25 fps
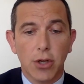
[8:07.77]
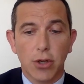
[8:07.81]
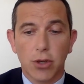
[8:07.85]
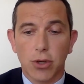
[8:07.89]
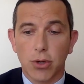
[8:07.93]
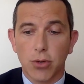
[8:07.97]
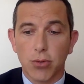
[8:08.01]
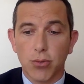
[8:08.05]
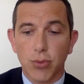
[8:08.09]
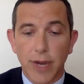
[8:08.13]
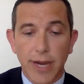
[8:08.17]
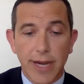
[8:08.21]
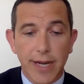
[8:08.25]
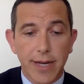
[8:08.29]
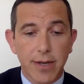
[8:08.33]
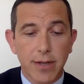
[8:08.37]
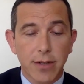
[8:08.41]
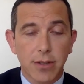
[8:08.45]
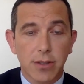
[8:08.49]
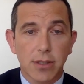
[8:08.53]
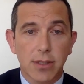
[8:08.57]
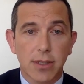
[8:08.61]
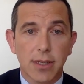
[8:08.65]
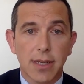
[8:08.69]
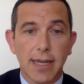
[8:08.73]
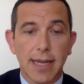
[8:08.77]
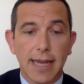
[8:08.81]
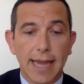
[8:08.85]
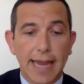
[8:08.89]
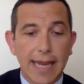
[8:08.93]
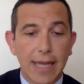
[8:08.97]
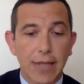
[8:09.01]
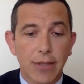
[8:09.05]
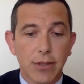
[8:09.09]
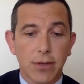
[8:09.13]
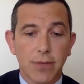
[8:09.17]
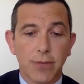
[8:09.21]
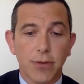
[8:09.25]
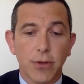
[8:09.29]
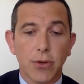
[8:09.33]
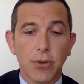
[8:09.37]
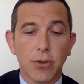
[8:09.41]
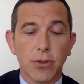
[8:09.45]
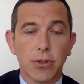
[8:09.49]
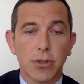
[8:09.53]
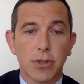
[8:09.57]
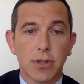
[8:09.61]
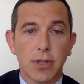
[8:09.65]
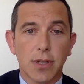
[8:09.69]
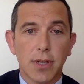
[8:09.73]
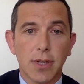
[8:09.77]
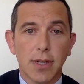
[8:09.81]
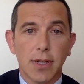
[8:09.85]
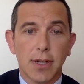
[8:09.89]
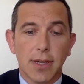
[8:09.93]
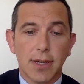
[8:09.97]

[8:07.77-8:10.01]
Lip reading: careers, interviews,